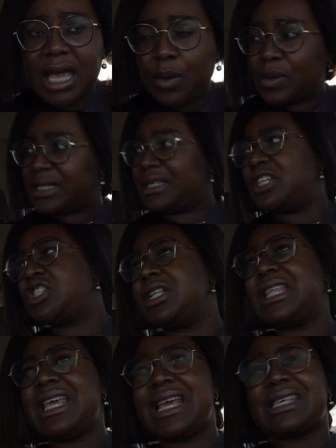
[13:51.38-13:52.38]
It was
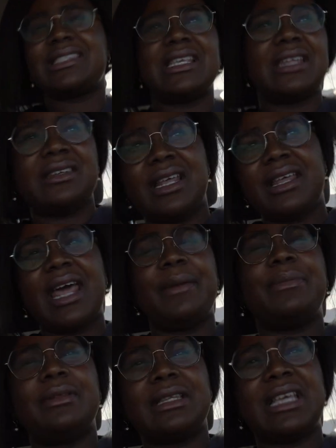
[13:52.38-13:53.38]
initially extended, I
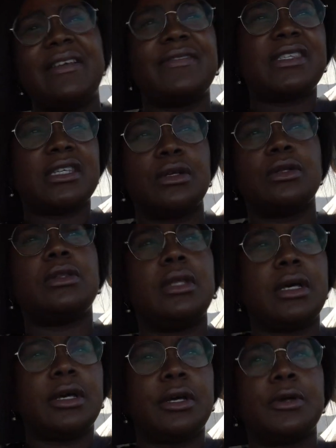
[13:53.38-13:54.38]
believe, till
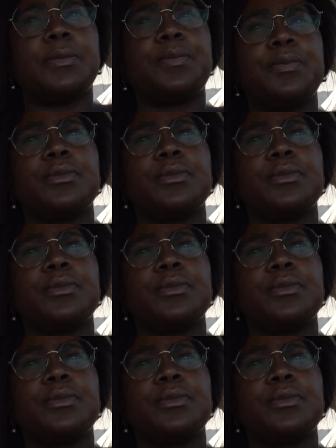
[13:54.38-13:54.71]
the